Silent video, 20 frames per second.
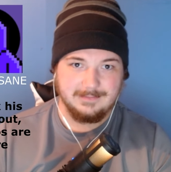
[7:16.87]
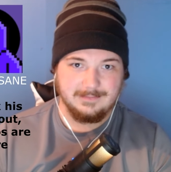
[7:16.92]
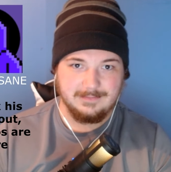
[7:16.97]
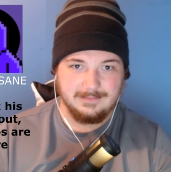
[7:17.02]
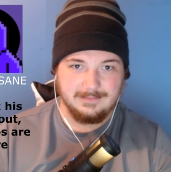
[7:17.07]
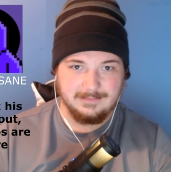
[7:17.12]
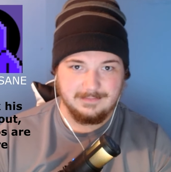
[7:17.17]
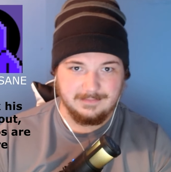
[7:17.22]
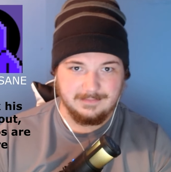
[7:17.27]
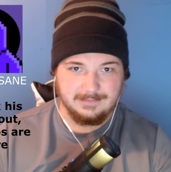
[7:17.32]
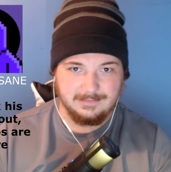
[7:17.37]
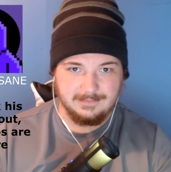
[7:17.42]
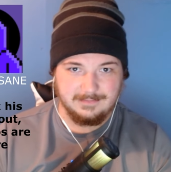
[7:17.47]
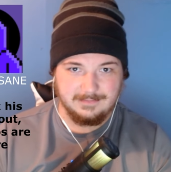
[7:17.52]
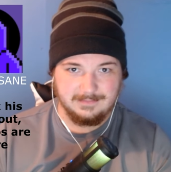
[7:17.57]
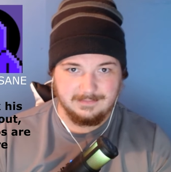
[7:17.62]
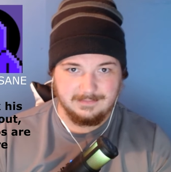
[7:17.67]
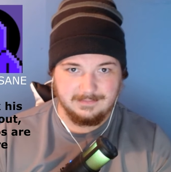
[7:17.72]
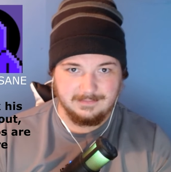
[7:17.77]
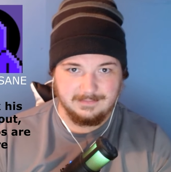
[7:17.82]

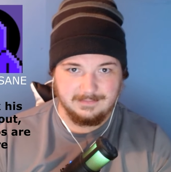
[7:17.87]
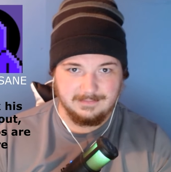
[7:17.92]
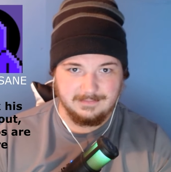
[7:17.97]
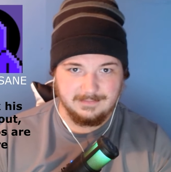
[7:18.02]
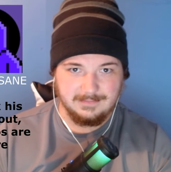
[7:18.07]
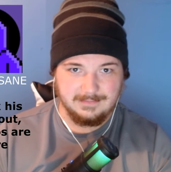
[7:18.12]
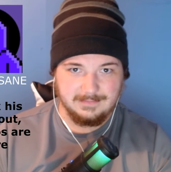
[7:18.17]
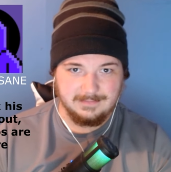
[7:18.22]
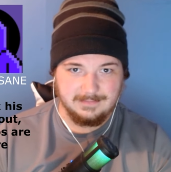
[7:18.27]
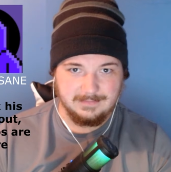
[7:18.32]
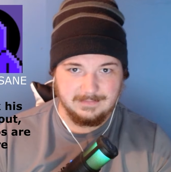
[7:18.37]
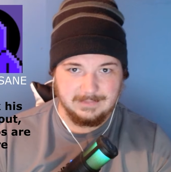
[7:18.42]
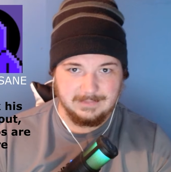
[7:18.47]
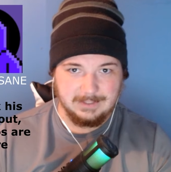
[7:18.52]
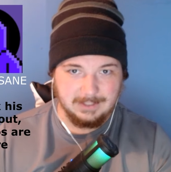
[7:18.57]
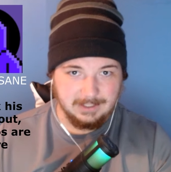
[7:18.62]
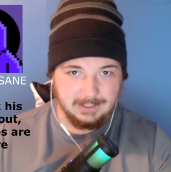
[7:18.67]
[no speech]